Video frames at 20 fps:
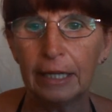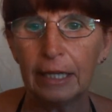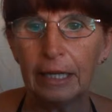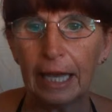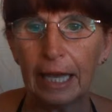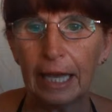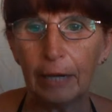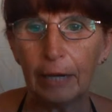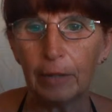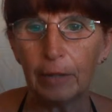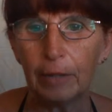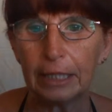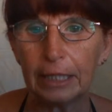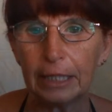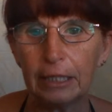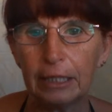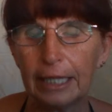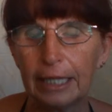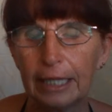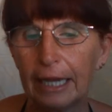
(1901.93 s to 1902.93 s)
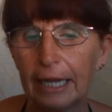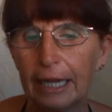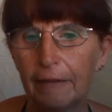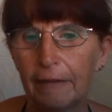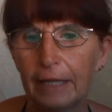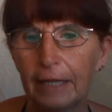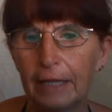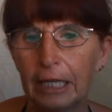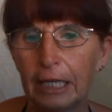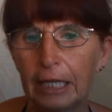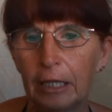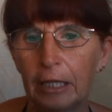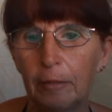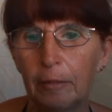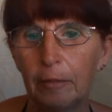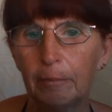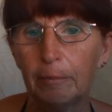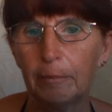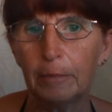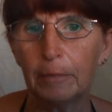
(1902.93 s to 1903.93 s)
how I can get the
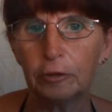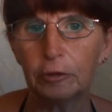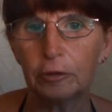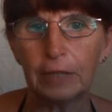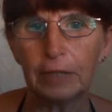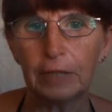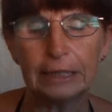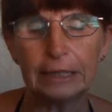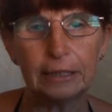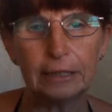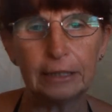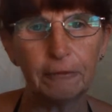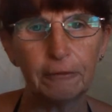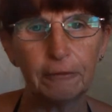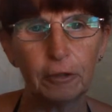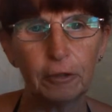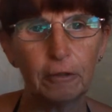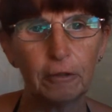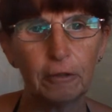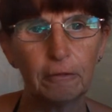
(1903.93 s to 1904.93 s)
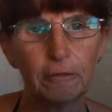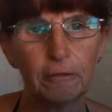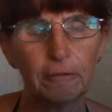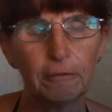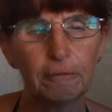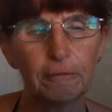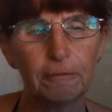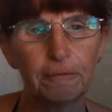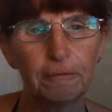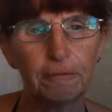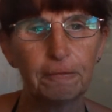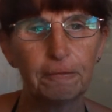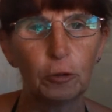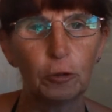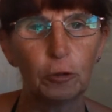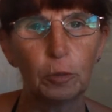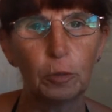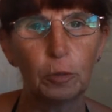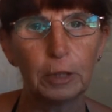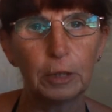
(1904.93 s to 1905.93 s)
moderators? I've got
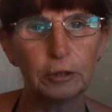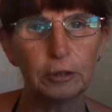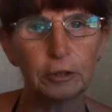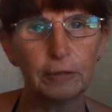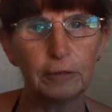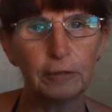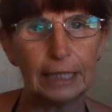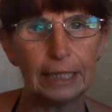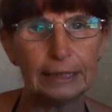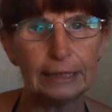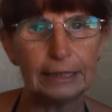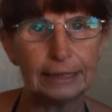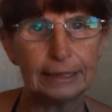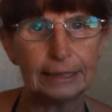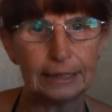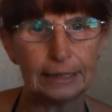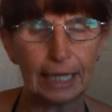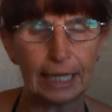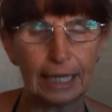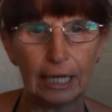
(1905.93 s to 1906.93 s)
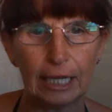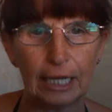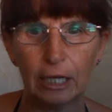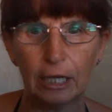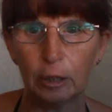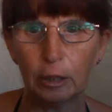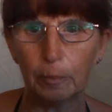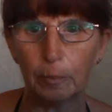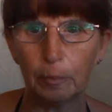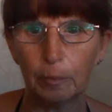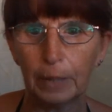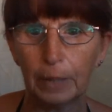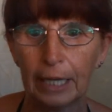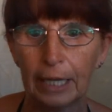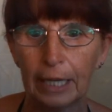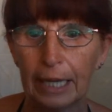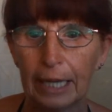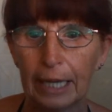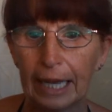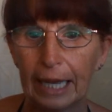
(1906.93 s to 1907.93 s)
4 moderators set up
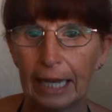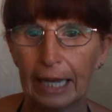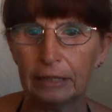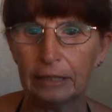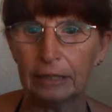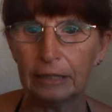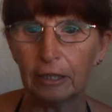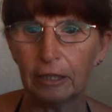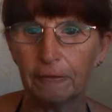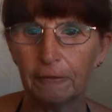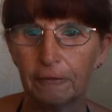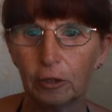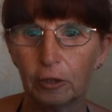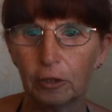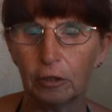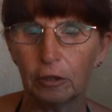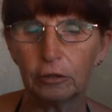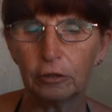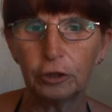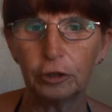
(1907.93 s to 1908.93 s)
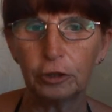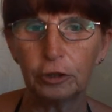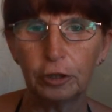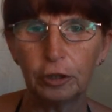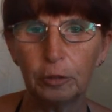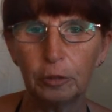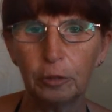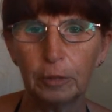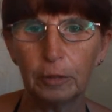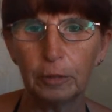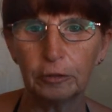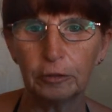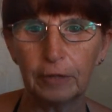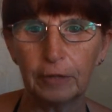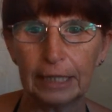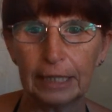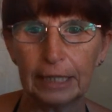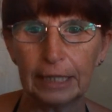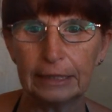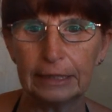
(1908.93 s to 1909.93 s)
and I've got 2
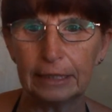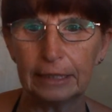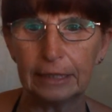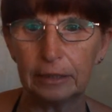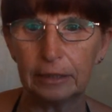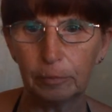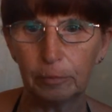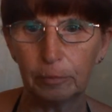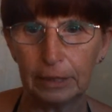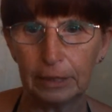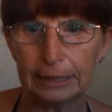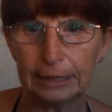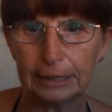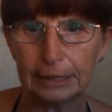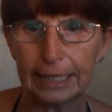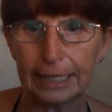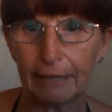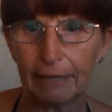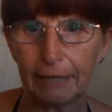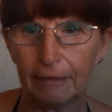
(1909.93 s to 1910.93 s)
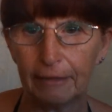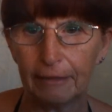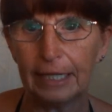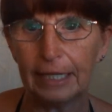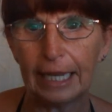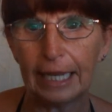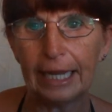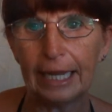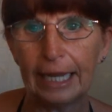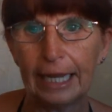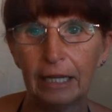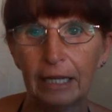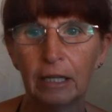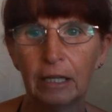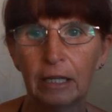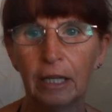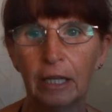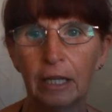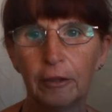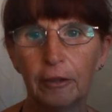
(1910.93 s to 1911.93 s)
moderators. One is Kathy here
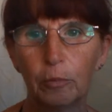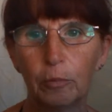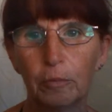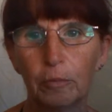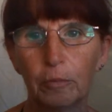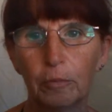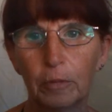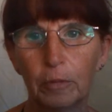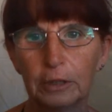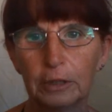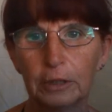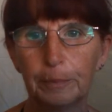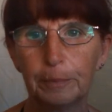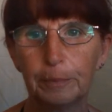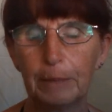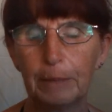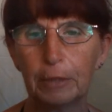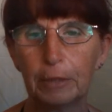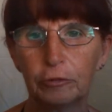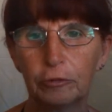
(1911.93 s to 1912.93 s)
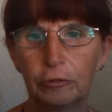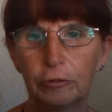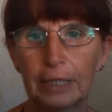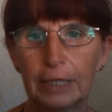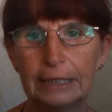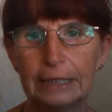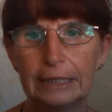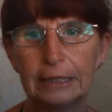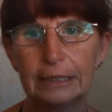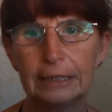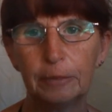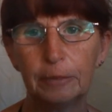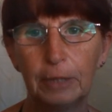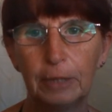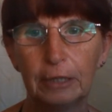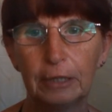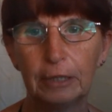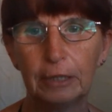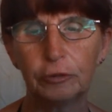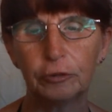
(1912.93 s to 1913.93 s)
that want to be moderators, and
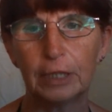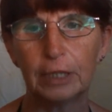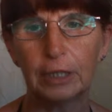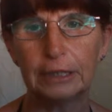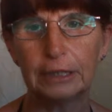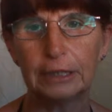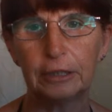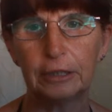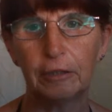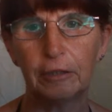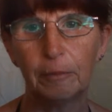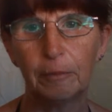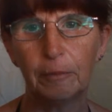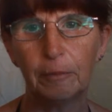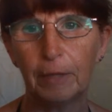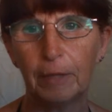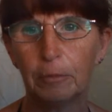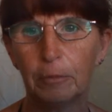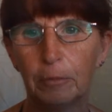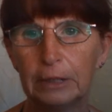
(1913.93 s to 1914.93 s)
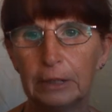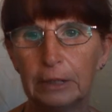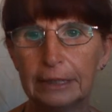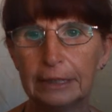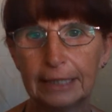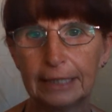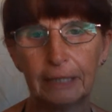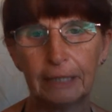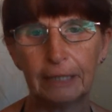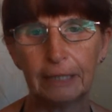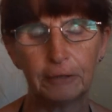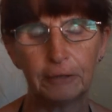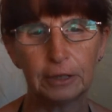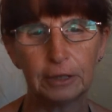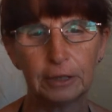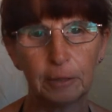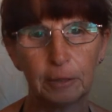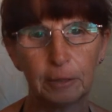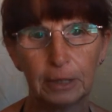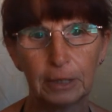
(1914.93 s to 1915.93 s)
when I tried to do them, they wouldn't save because
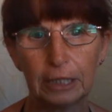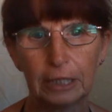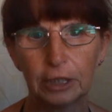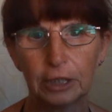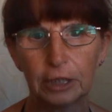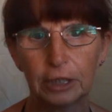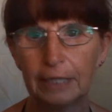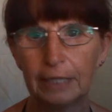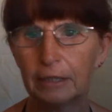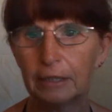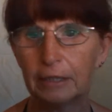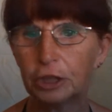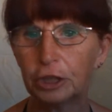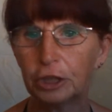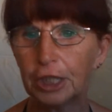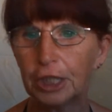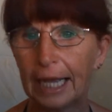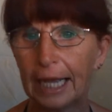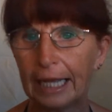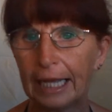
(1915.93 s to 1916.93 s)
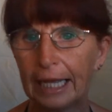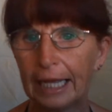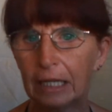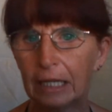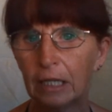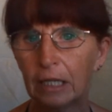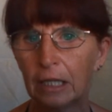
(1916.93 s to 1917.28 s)
they weren't actually in the chat.